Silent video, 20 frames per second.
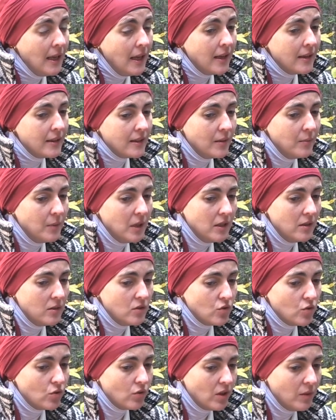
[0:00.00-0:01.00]
And I made a
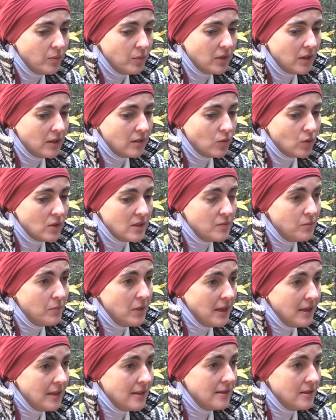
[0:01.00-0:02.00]
script that was
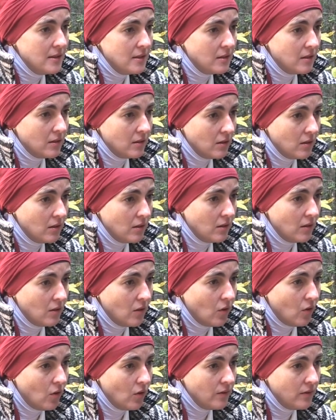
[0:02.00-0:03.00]
based
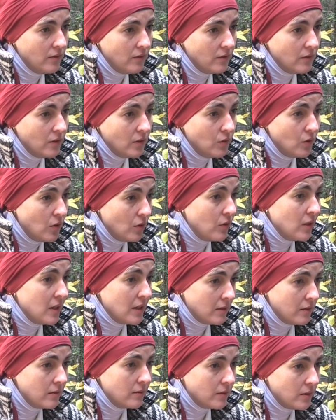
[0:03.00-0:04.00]
uh, on uh, the
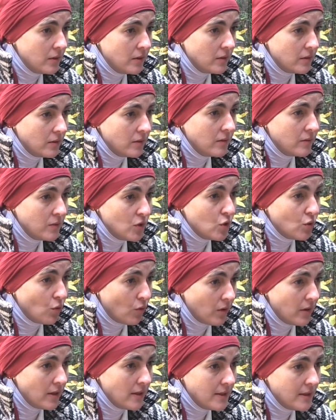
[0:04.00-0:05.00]
real uh,
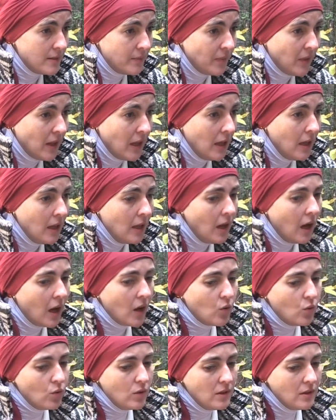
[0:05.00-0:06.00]
stories. I
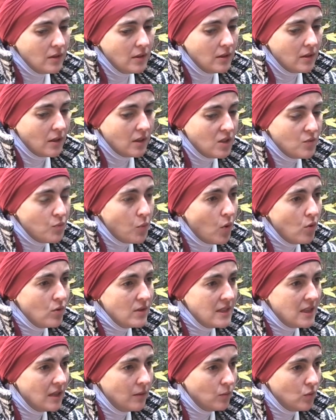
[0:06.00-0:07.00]
couldn't
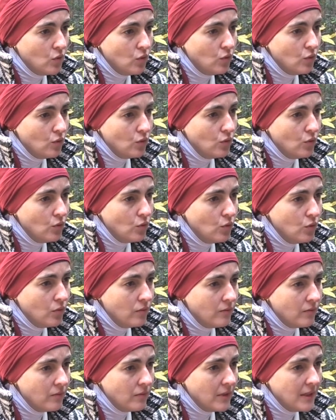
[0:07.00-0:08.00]
expose them to
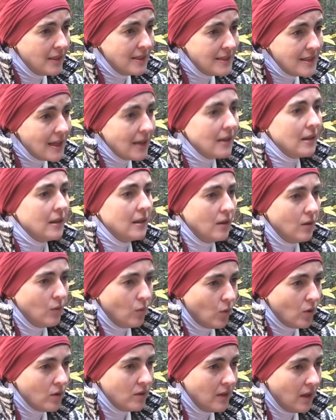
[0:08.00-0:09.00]
do exactly
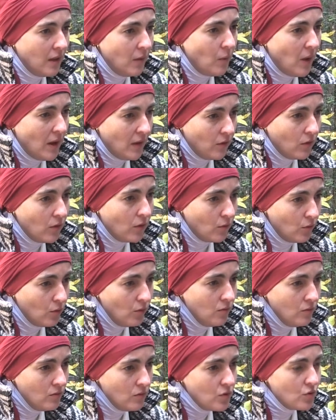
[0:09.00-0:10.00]
what they went
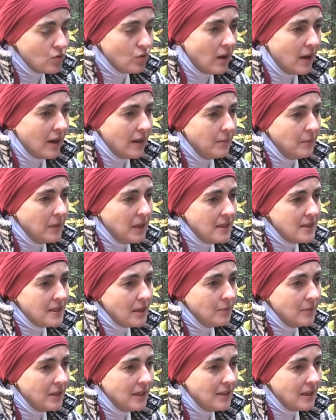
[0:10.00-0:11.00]
through, so I made
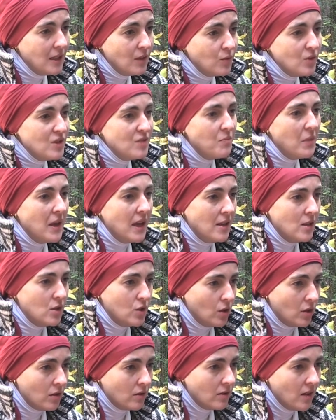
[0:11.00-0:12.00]
something that was
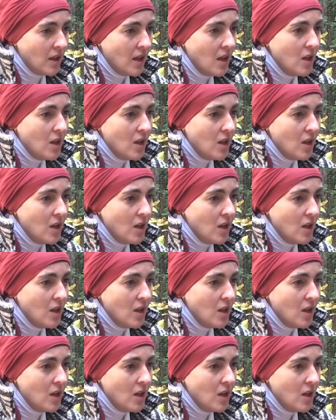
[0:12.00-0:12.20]
based on.